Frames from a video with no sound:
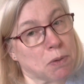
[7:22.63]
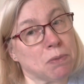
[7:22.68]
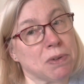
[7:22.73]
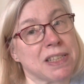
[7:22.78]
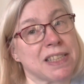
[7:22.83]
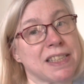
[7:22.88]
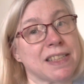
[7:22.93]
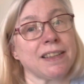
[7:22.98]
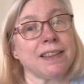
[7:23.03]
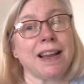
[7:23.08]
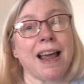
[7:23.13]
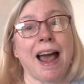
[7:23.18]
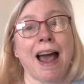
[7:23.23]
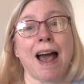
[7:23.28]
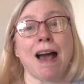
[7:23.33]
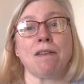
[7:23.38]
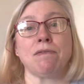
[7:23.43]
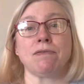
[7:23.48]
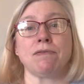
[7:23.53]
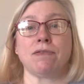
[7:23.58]
we still
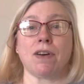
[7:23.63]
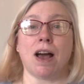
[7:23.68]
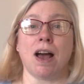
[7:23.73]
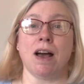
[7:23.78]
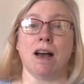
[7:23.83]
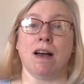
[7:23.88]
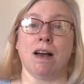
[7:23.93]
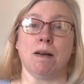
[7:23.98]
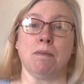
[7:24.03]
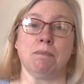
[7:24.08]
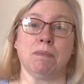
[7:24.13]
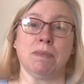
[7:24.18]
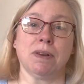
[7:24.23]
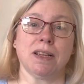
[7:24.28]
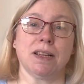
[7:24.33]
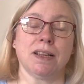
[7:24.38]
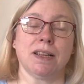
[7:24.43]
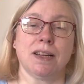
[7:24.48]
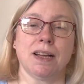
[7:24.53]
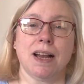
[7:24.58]
have
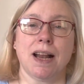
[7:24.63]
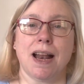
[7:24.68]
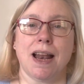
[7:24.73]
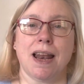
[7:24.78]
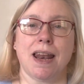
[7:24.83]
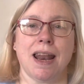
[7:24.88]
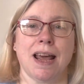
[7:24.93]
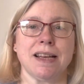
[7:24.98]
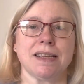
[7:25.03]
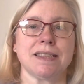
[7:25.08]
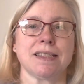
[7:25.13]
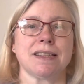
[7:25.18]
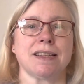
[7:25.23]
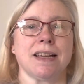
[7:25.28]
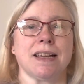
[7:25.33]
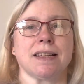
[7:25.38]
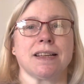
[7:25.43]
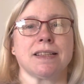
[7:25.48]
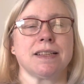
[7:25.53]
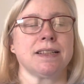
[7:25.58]
less
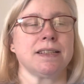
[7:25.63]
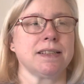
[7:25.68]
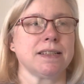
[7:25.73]
than